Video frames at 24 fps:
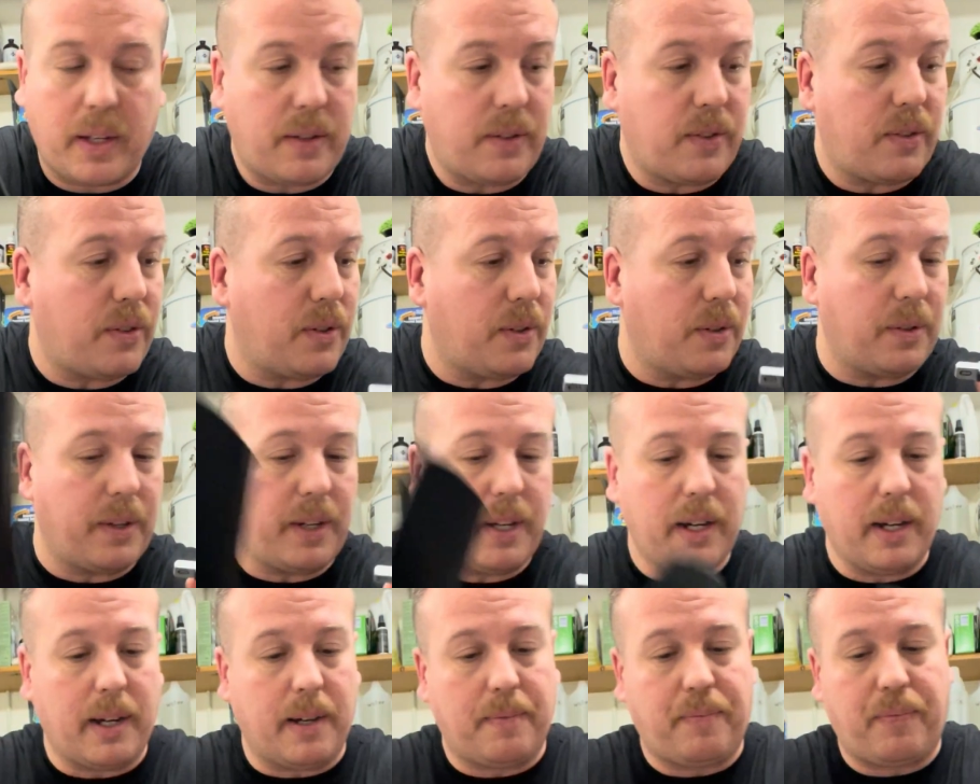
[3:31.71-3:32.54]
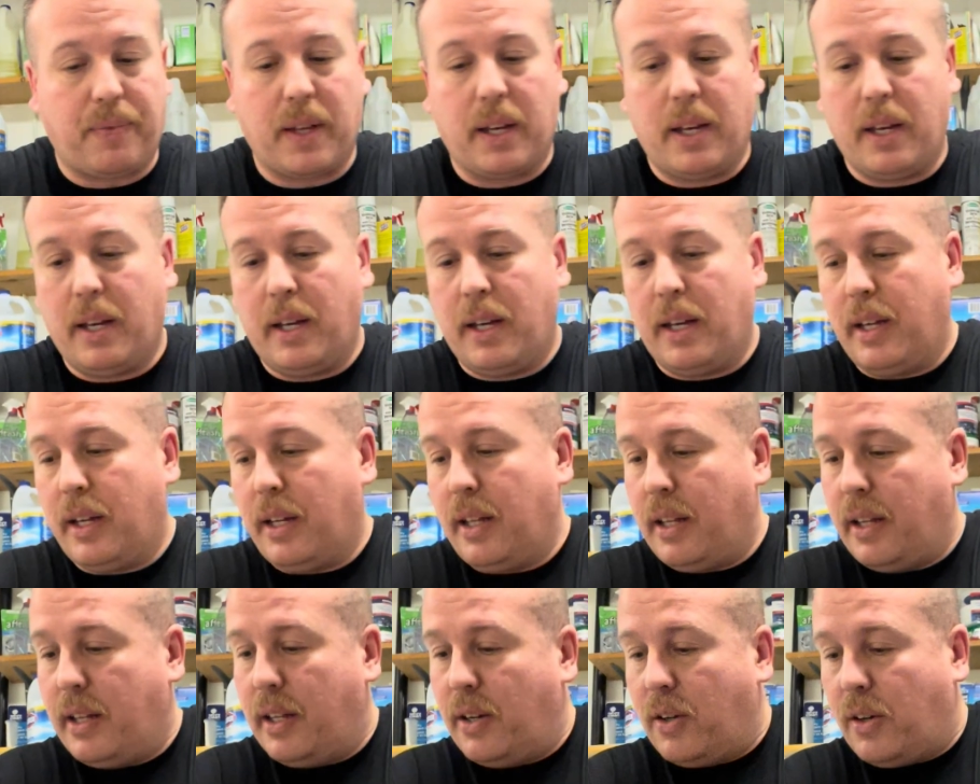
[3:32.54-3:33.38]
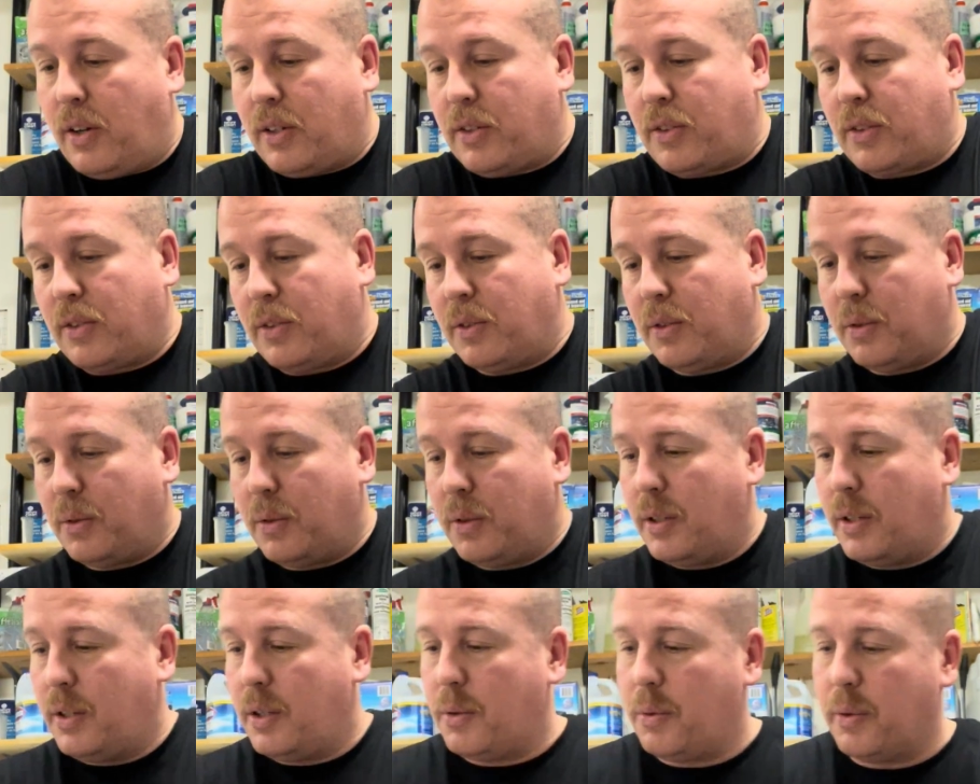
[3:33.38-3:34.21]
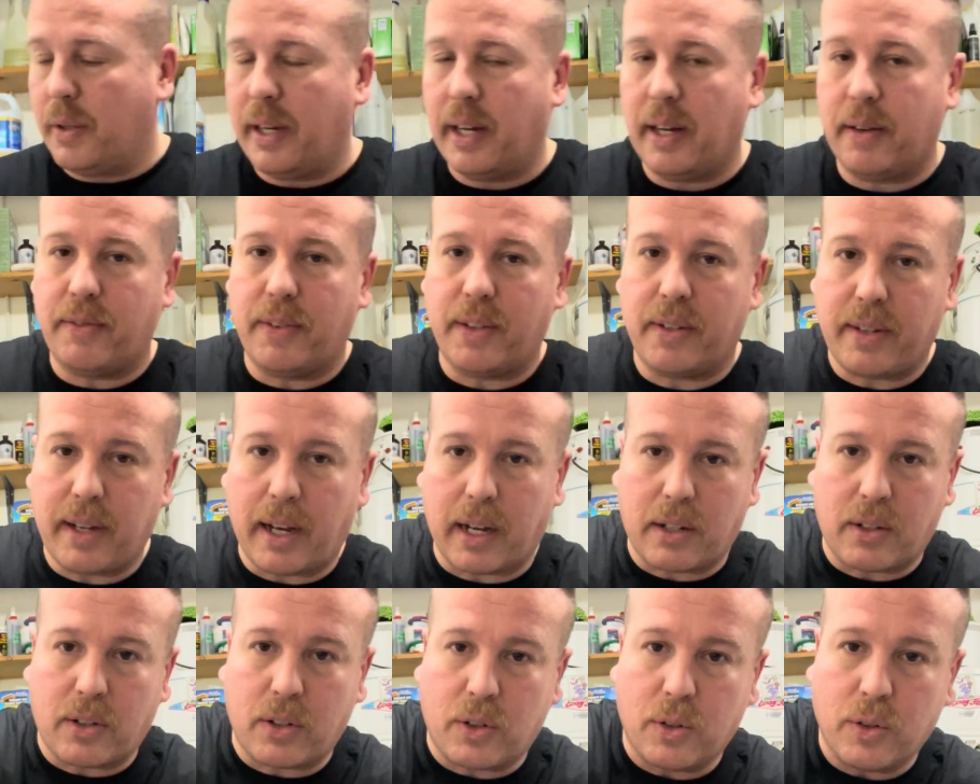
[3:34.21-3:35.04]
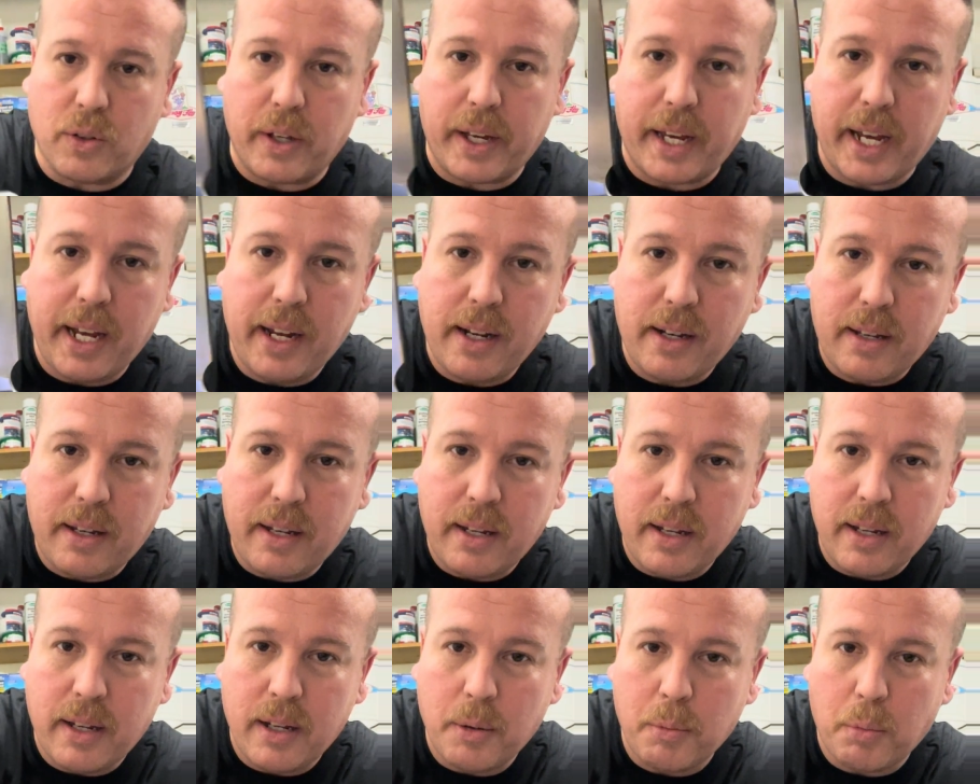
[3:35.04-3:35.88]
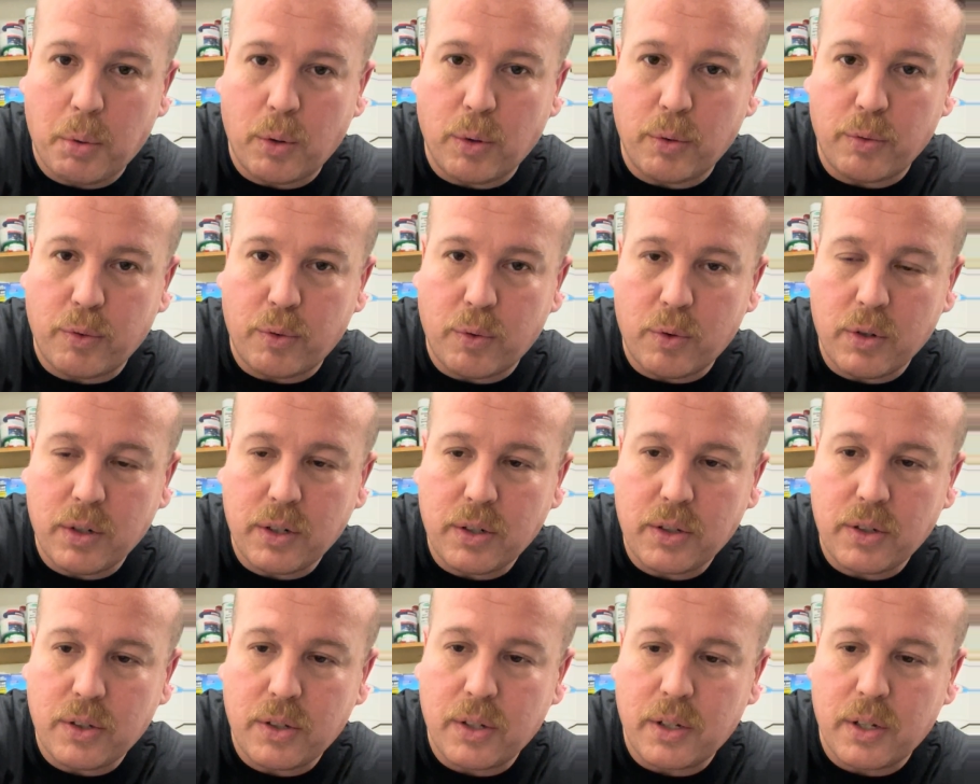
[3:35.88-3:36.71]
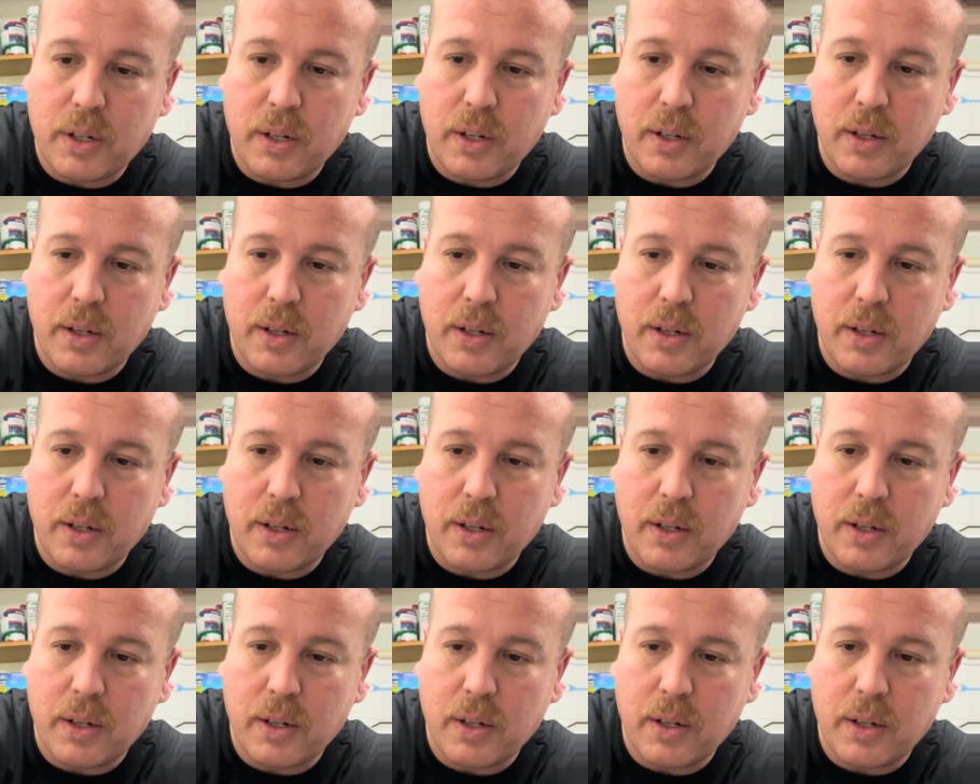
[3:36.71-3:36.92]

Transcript: So, yeah. And also, we have the Tactical 8 Pohl Force.